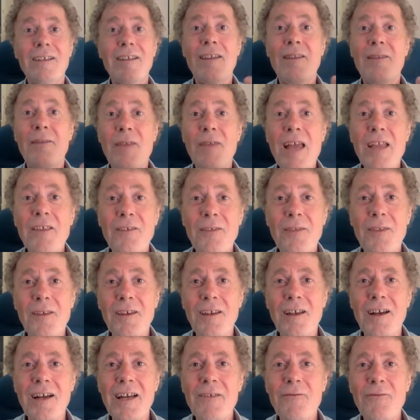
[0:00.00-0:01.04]
that's the
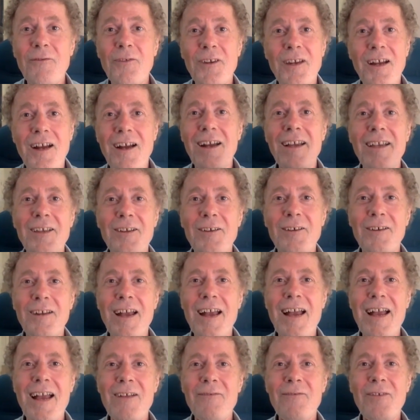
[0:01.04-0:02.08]
life that I could
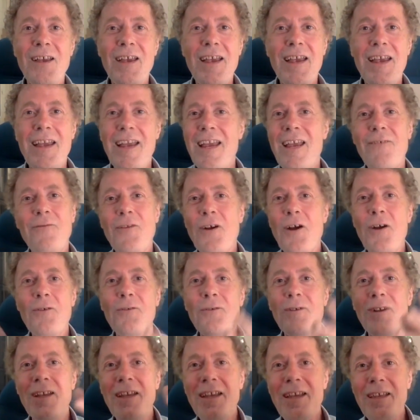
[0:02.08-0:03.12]
have, if
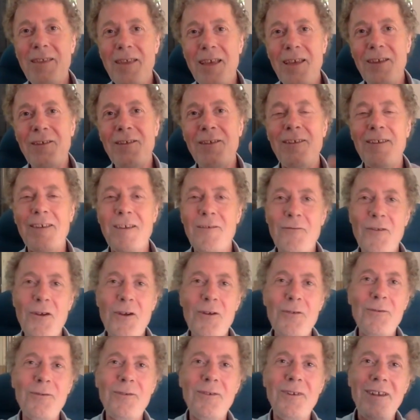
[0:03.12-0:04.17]
only this, if
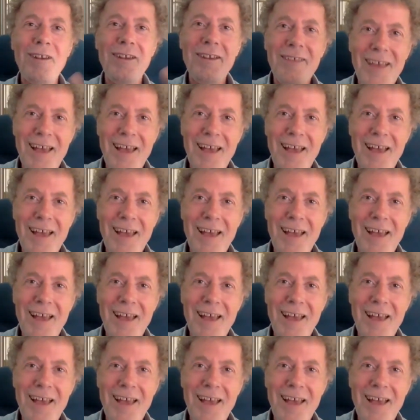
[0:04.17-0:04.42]
only